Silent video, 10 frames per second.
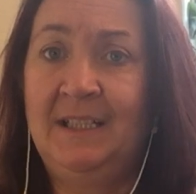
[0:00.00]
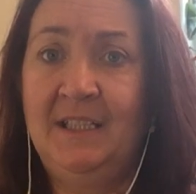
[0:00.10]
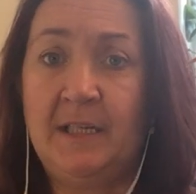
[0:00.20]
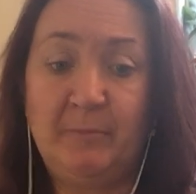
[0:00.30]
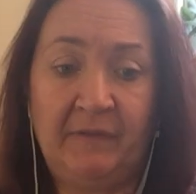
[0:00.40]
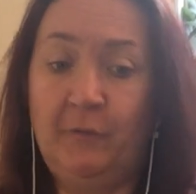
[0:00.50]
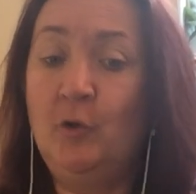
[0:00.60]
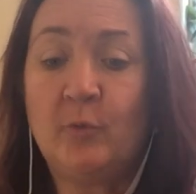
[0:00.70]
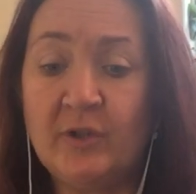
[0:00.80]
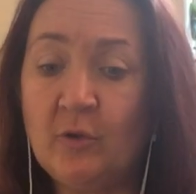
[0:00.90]
and
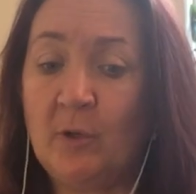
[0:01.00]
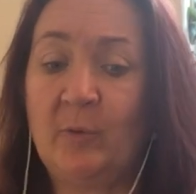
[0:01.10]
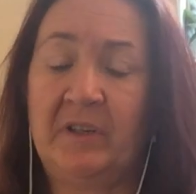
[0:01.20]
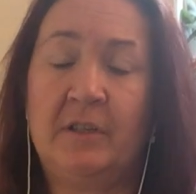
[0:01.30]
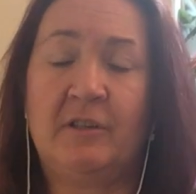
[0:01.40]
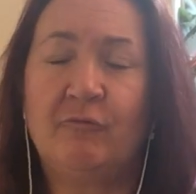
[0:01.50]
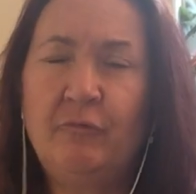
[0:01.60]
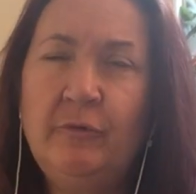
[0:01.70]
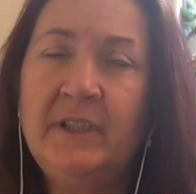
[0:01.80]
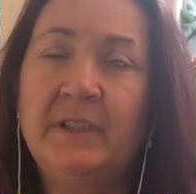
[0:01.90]
before we know it, we're in a
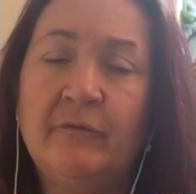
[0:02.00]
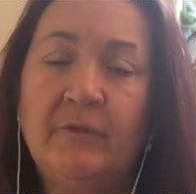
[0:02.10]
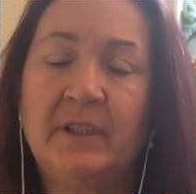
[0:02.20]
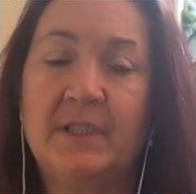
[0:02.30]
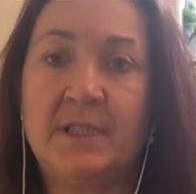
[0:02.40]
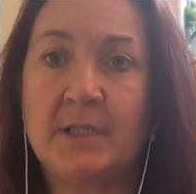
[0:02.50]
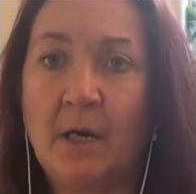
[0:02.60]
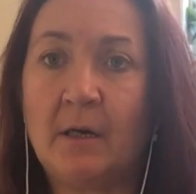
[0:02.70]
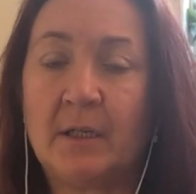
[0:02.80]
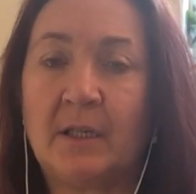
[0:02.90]
really, really
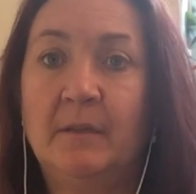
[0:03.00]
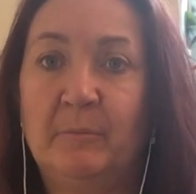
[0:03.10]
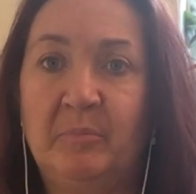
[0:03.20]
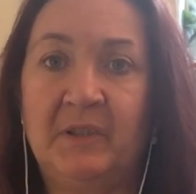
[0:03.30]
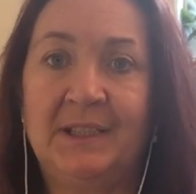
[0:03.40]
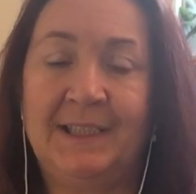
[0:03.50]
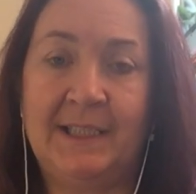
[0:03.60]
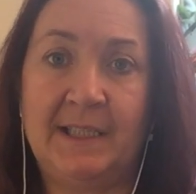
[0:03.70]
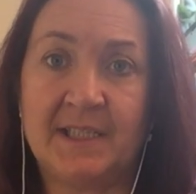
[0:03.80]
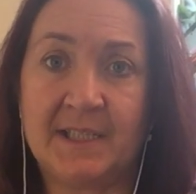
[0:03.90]
dark
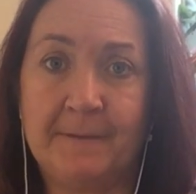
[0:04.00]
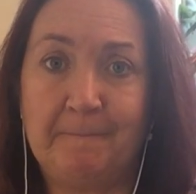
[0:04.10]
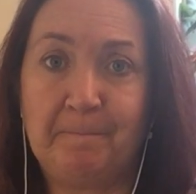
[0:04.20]
place.